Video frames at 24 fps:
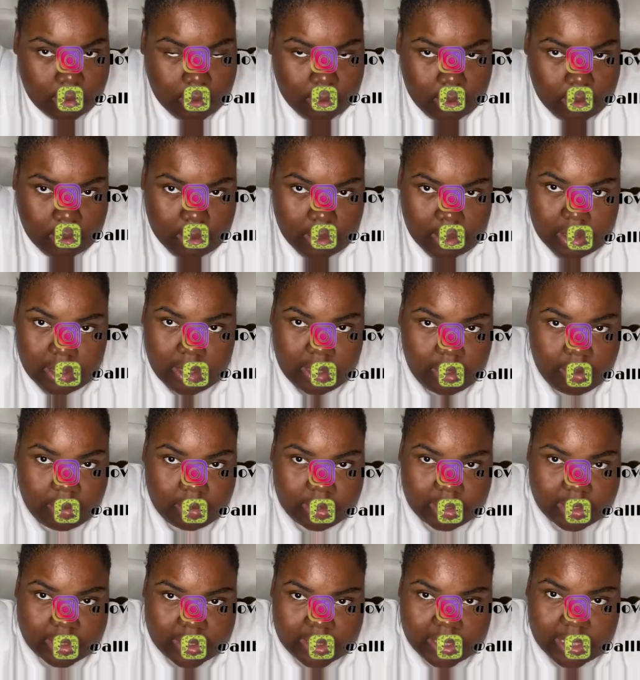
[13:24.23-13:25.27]
and then you
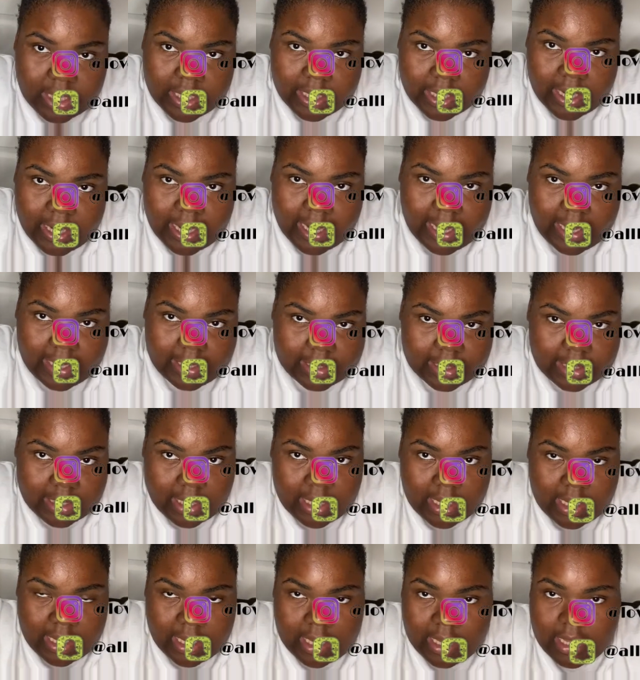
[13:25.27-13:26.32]
just tuck your hairs
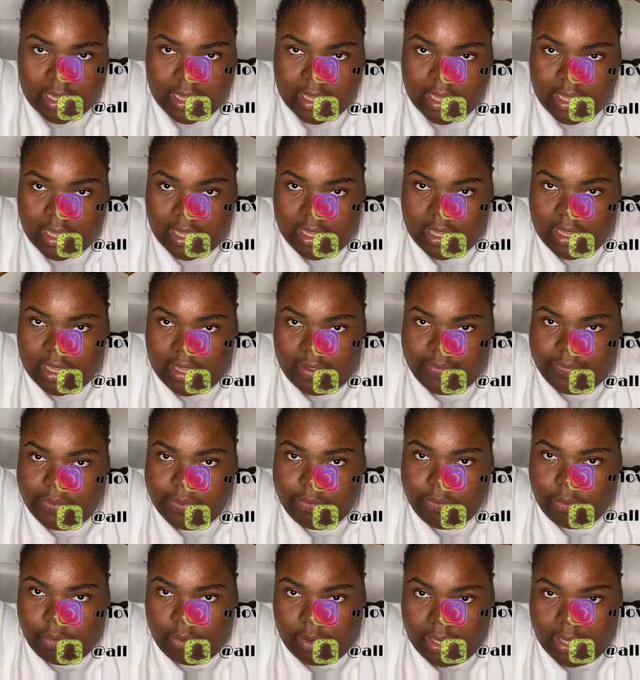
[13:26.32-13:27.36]
in if you
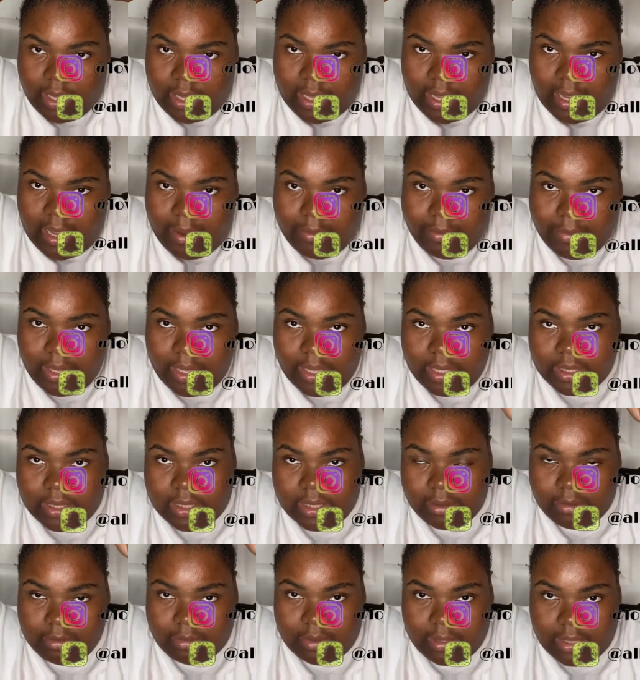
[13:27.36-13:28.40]
want. I mean,
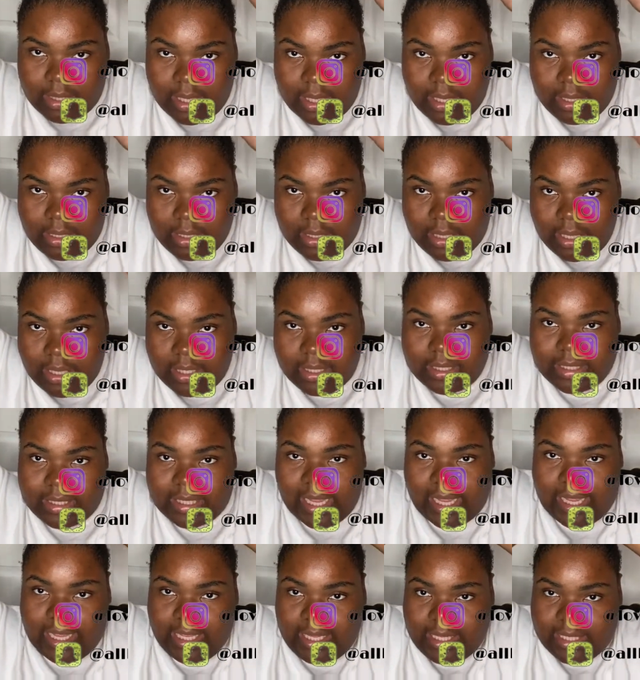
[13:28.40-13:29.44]
it
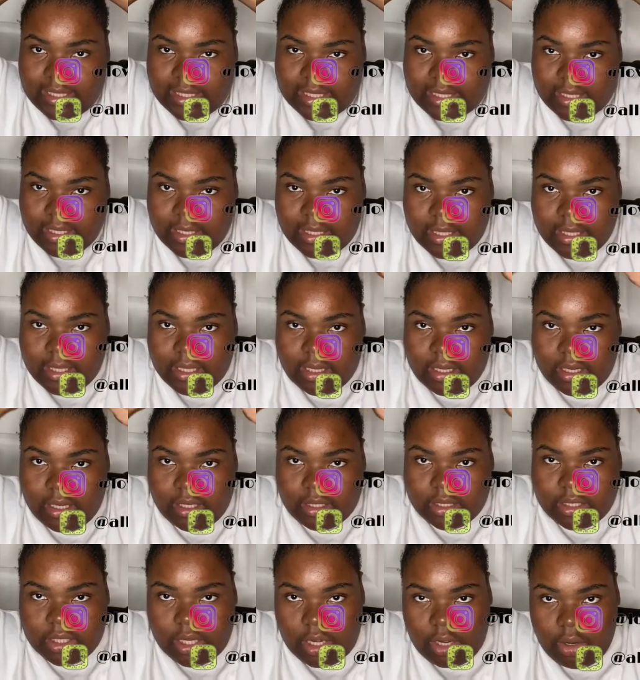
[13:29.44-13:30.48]
stays,
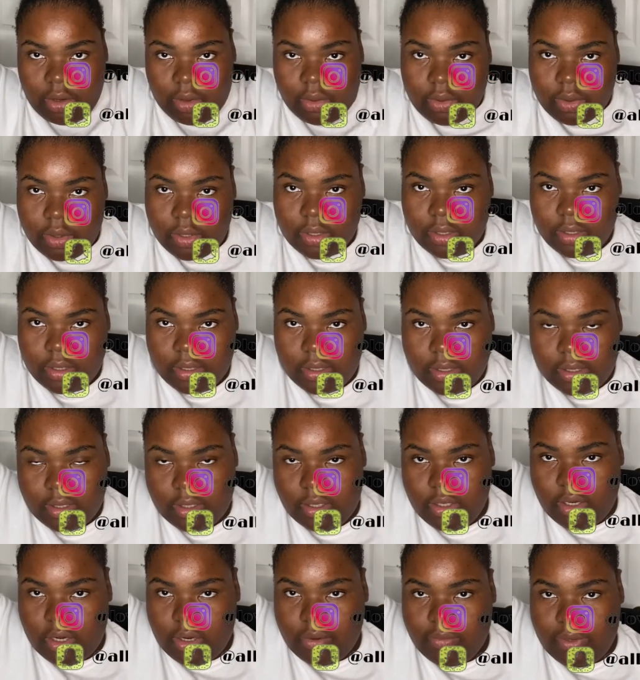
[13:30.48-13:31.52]
so you
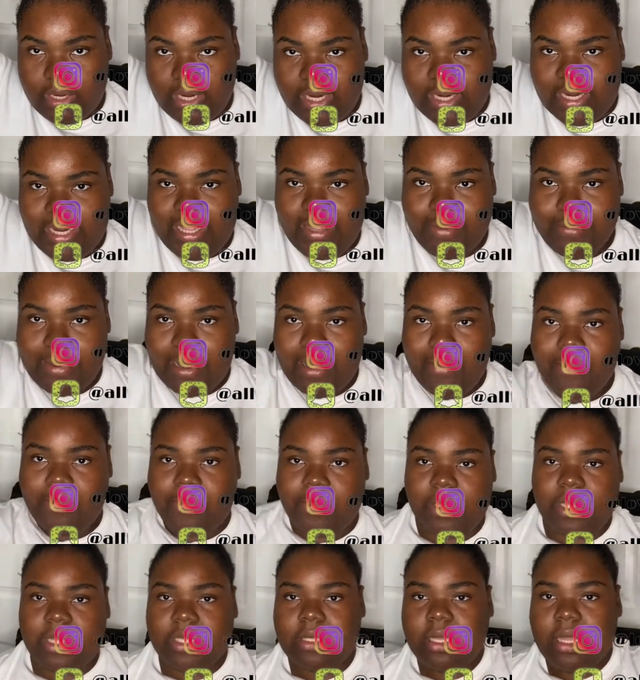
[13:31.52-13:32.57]
don't really need bobby
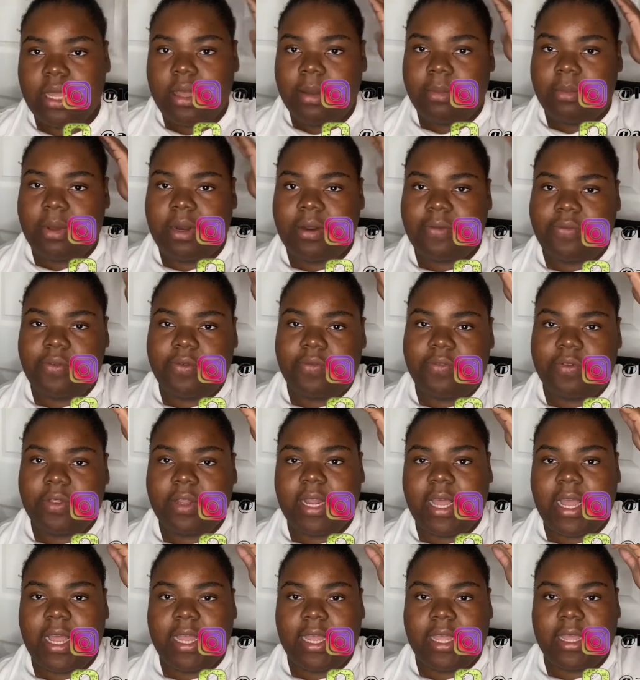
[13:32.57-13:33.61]
pins, but if you feel
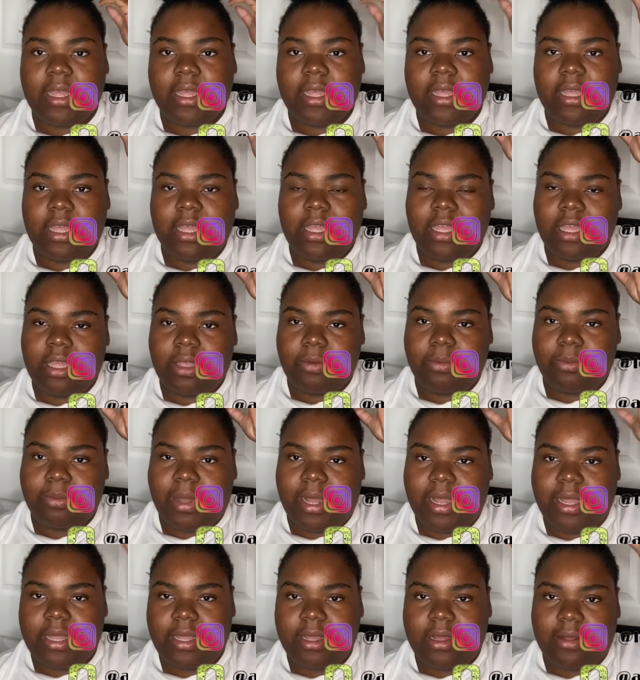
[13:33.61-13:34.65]
like it
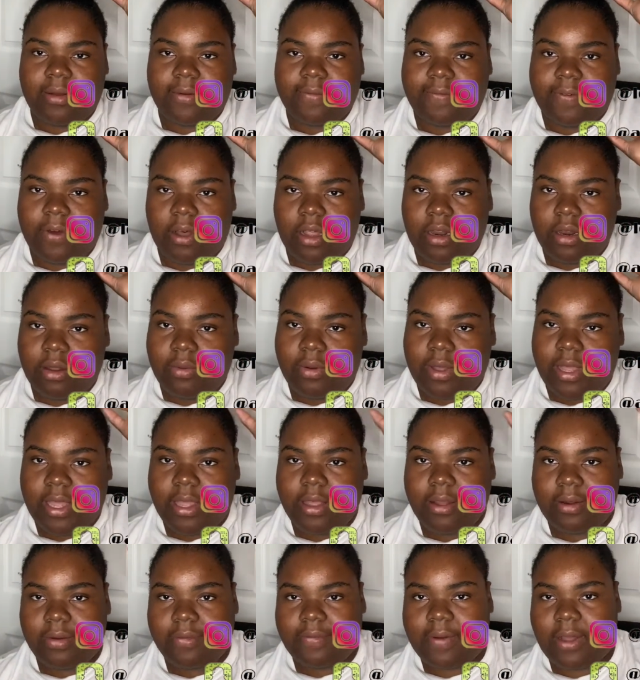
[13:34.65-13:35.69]
might fall away
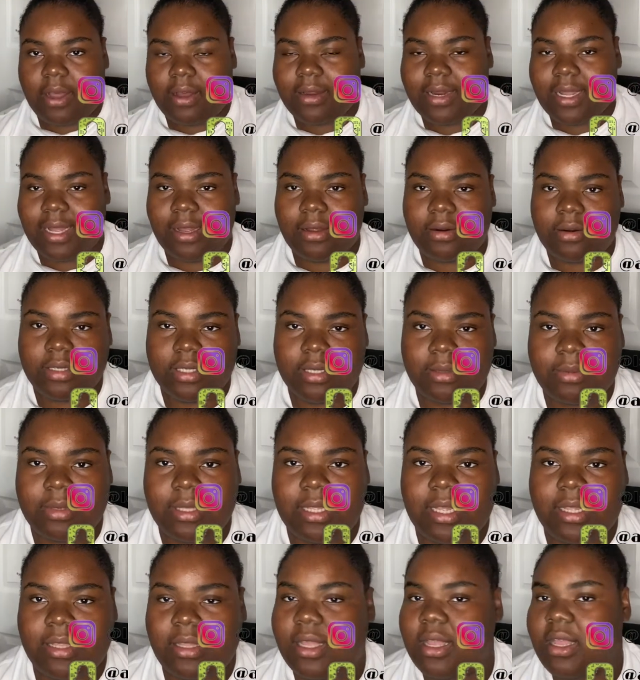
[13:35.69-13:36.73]
or fall down or something
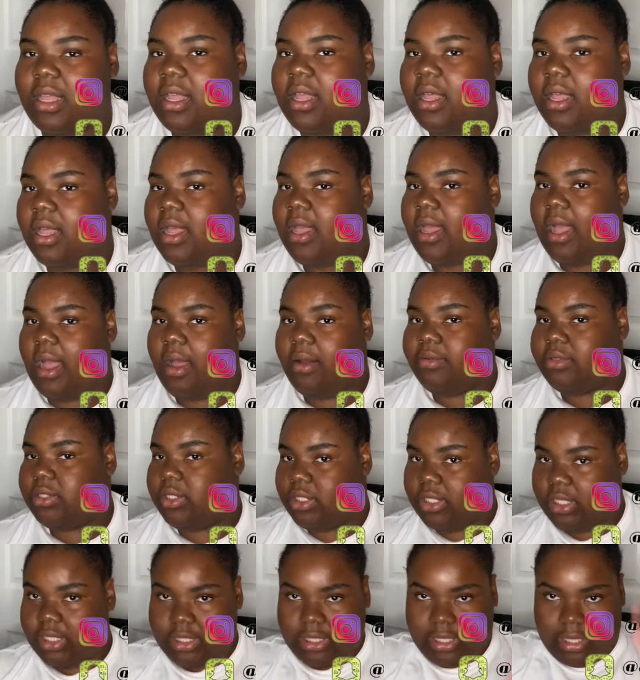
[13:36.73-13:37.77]
like that, I would
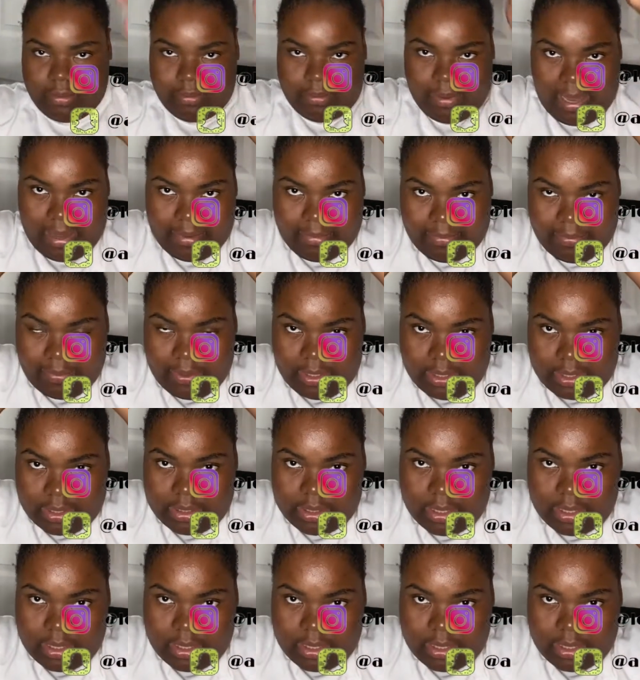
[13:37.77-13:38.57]
suggest get bobby pins.